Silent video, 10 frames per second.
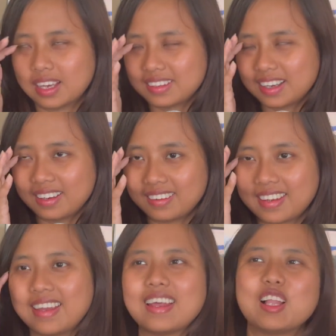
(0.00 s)
that
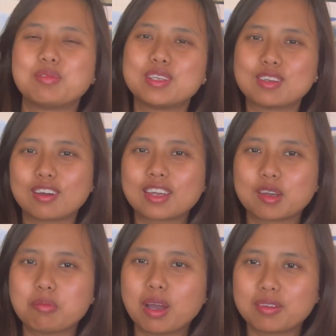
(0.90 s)
again, I'll be
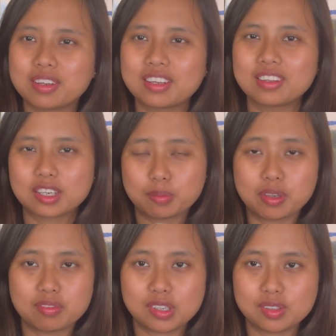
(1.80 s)
talking about it in the
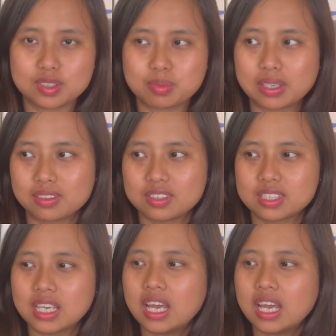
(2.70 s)
coming videos, because